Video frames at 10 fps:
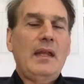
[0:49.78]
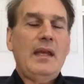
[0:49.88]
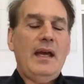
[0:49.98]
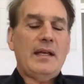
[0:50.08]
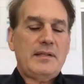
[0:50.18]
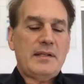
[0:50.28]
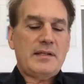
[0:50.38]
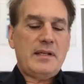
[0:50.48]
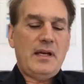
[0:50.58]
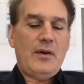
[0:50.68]
Yes,
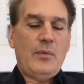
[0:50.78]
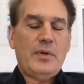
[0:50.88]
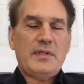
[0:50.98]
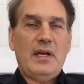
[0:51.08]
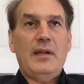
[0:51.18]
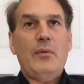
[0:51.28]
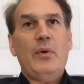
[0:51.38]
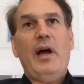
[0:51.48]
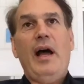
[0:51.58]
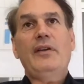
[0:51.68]
it uh, was uh,
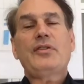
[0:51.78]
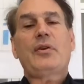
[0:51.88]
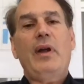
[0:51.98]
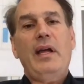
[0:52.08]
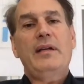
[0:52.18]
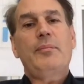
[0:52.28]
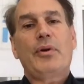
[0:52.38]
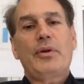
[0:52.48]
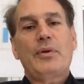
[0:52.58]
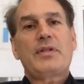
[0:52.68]
one of the highest
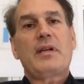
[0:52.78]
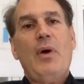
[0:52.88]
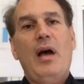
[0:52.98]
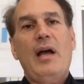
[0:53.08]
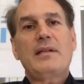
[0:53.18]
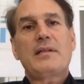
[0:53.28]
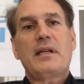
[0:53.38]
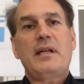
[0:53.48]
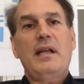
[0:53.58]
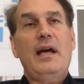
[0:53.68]
grade producing
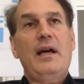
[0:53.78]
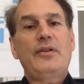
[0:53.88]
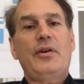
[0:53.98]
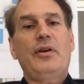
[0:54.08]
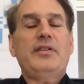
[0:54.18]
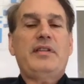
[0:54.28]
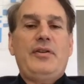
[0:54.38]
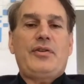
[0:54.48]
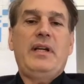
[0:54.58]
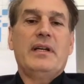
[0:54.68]
mines in the uh, turn of the
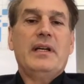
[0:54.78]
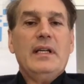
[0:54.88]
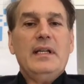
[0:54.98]
century.